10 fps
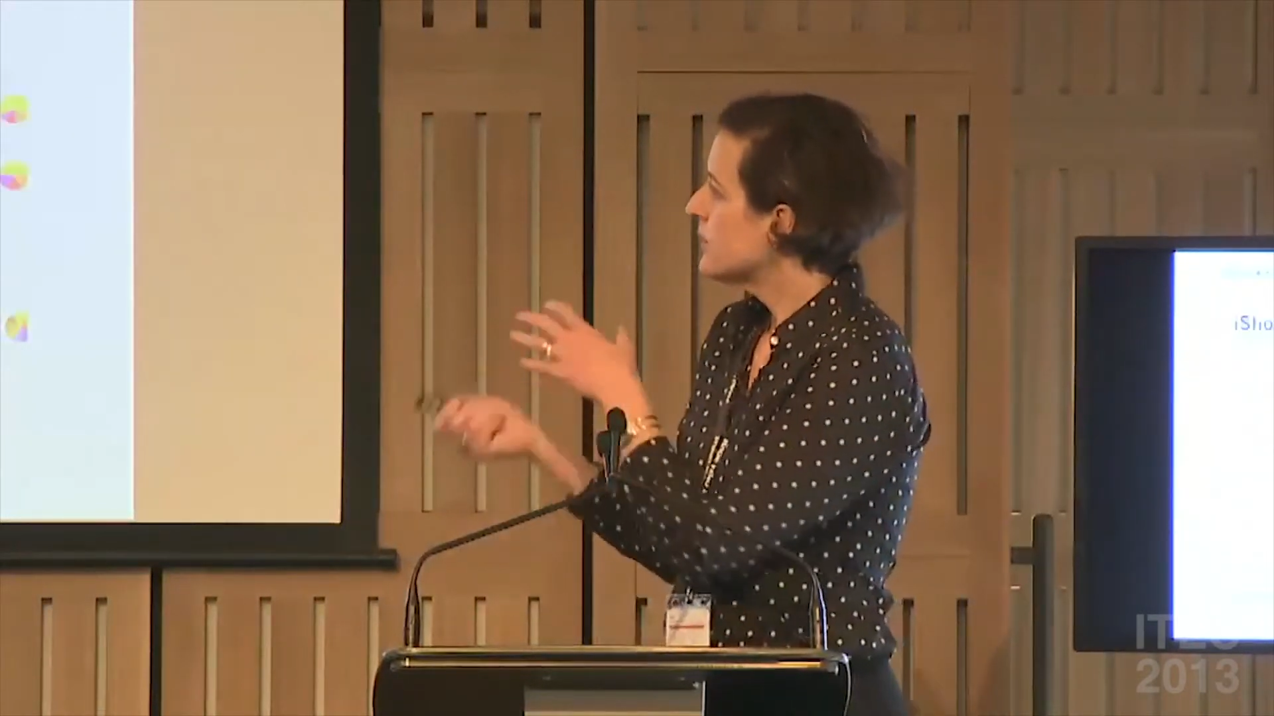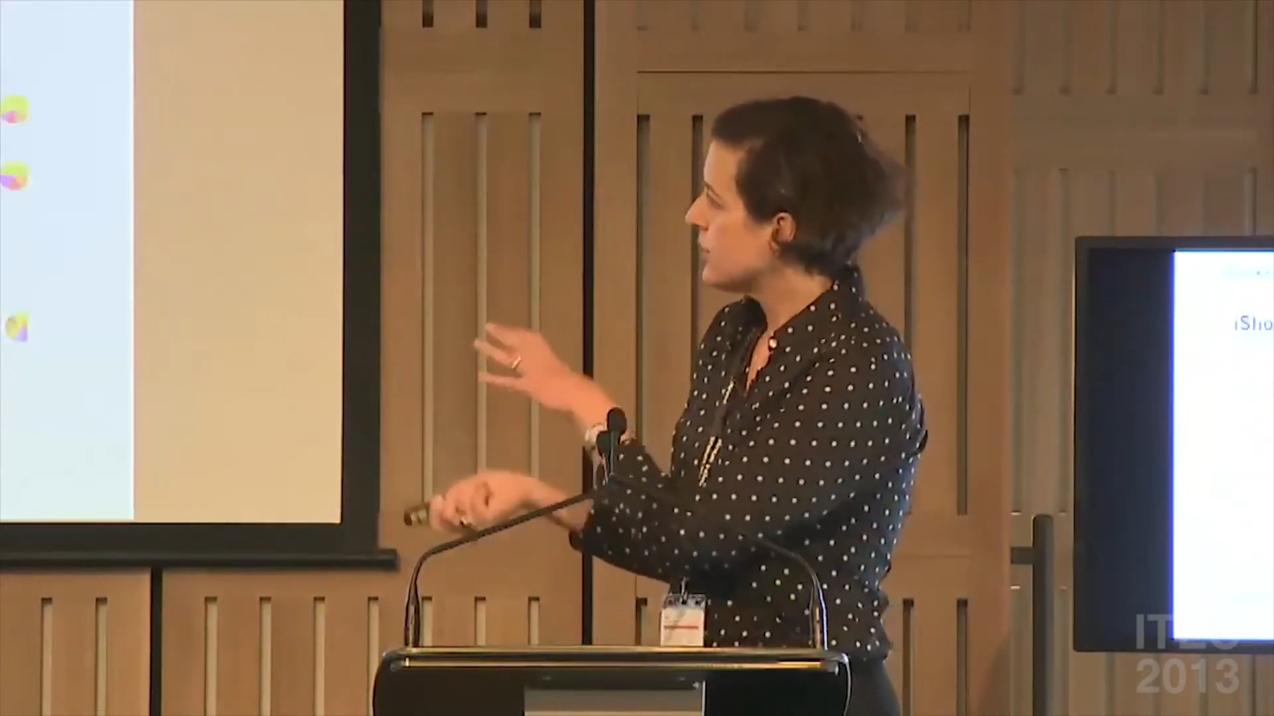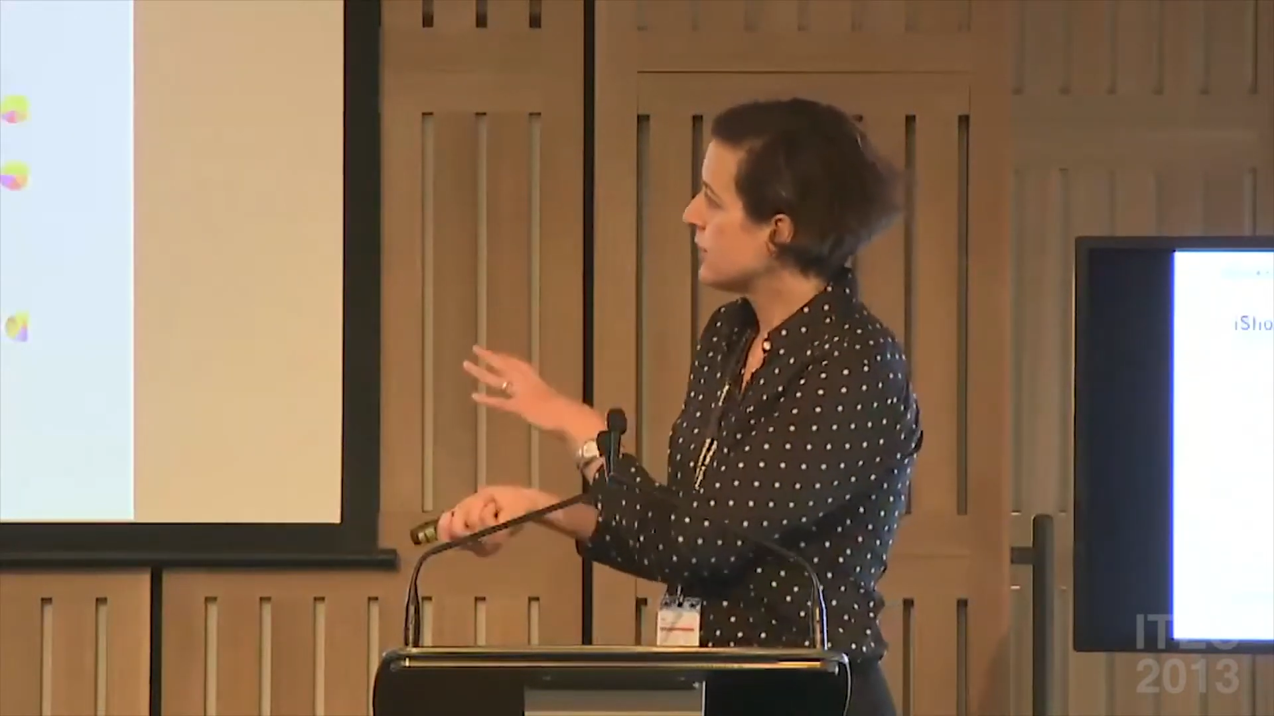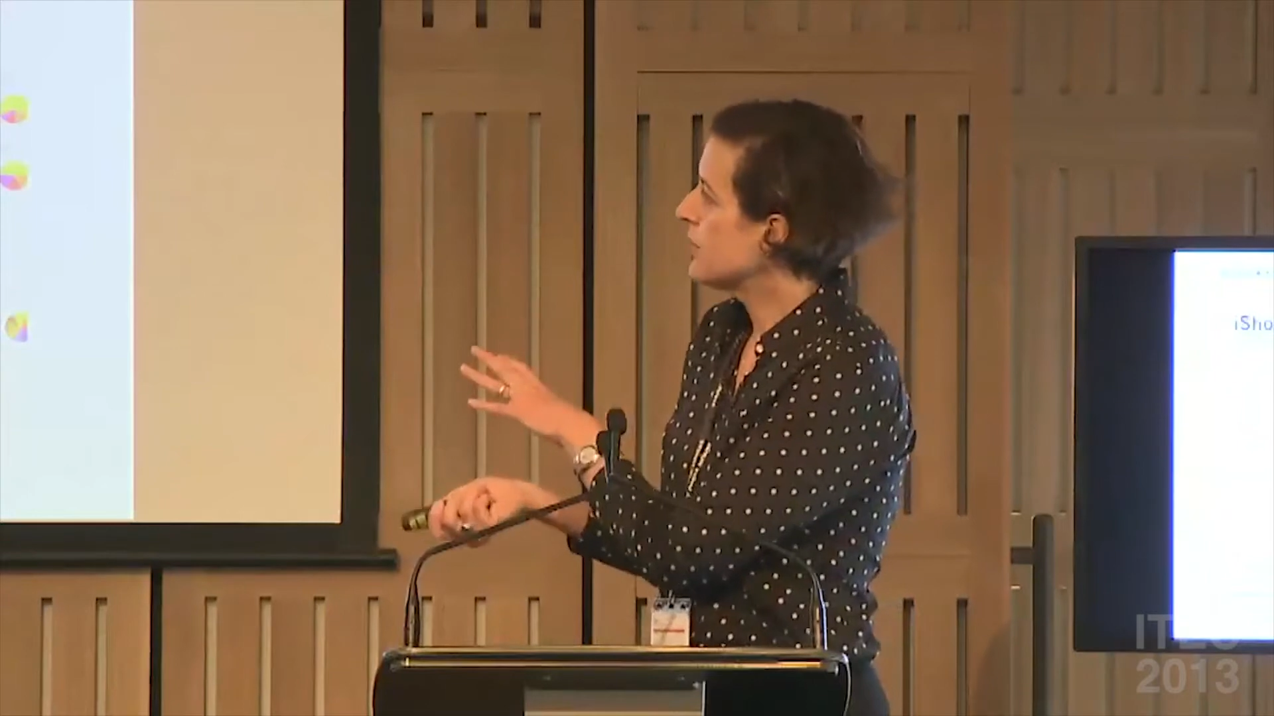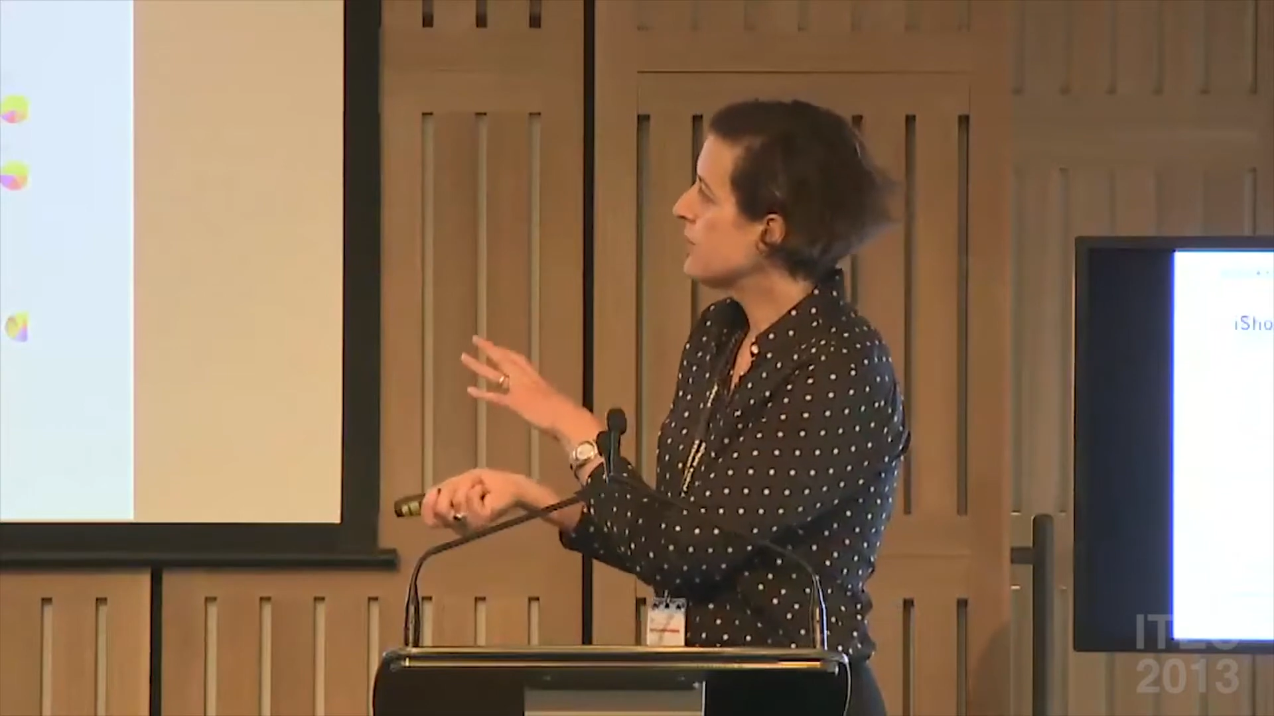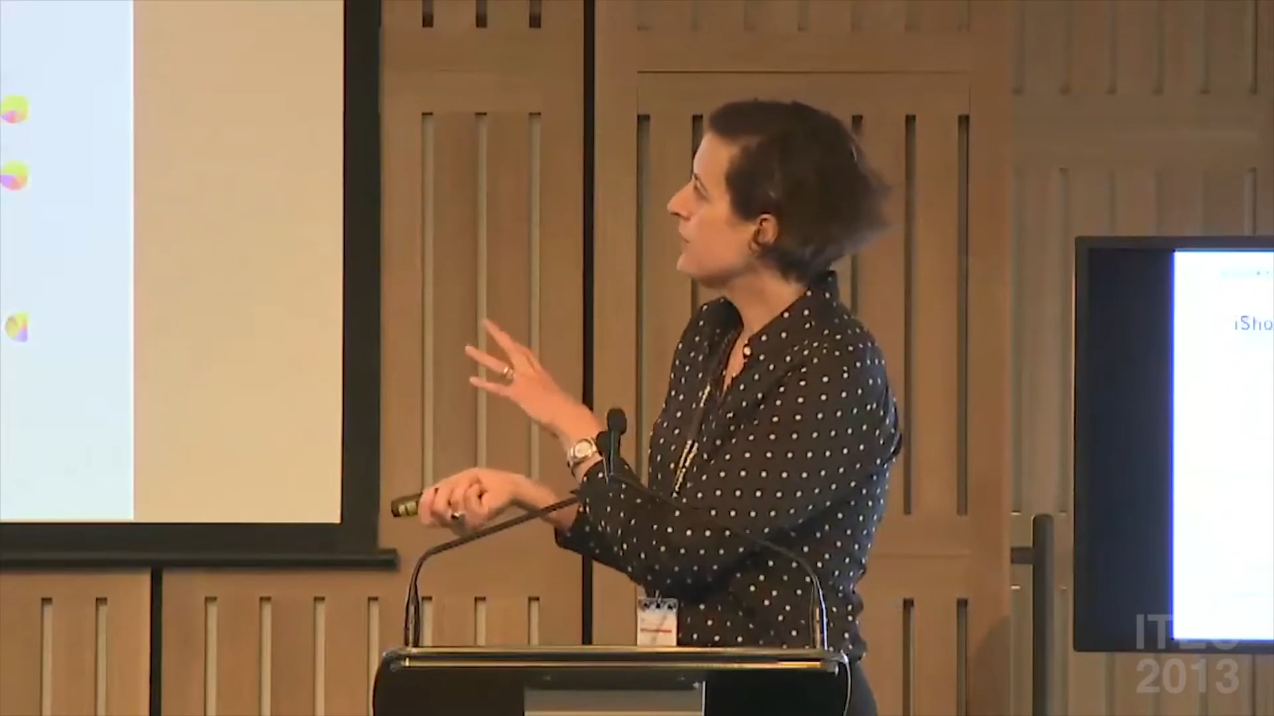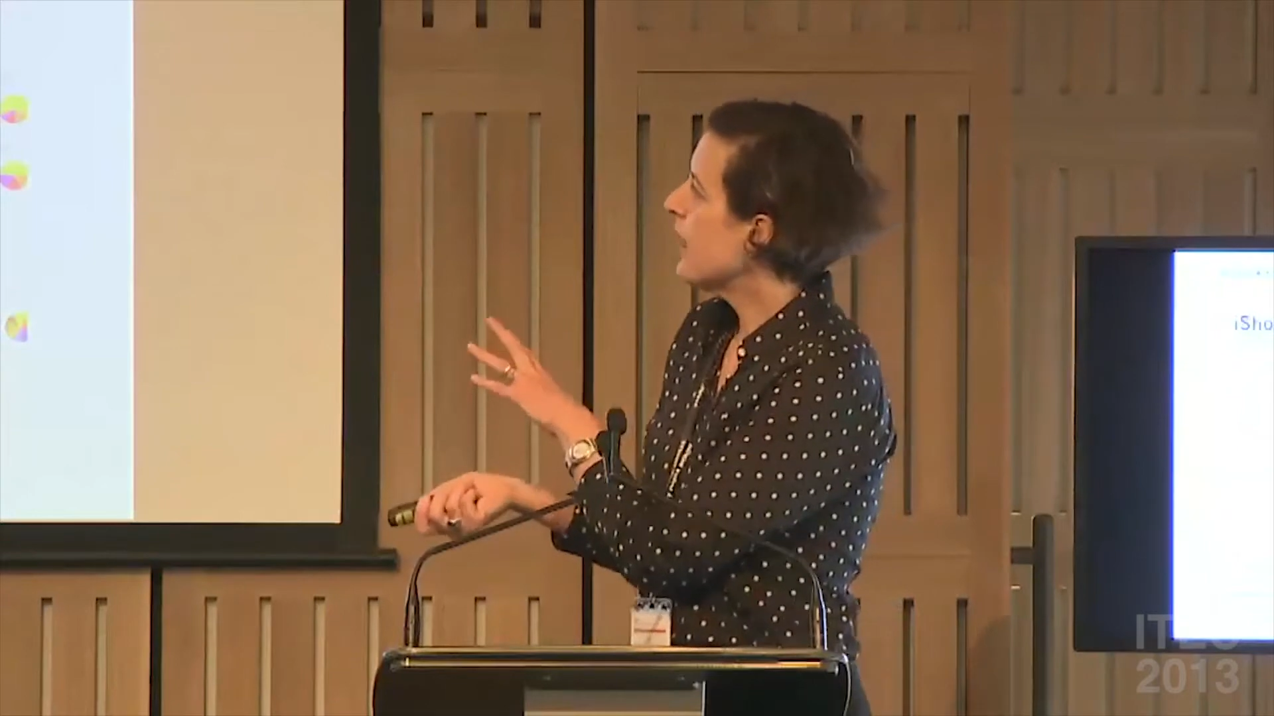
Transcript: to